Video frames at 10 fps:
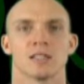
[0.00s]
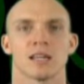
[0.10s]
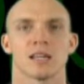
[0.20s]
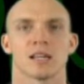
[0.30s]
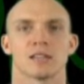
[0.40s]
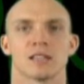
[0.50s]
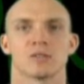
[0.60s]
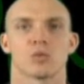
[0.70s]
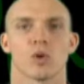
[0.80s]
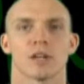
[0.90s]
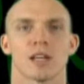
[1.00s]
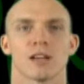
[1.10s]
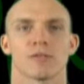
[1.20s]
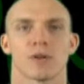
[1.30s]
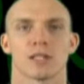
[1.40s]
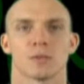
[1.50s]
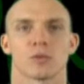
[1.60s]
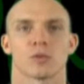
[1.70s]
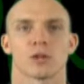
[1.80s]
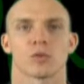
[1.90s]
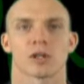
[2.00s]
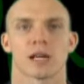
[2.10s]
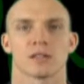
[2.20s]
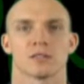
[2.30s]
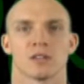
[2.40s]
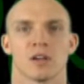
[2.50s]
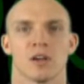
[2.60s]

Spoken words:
taking at least 1 day of rest between workouts.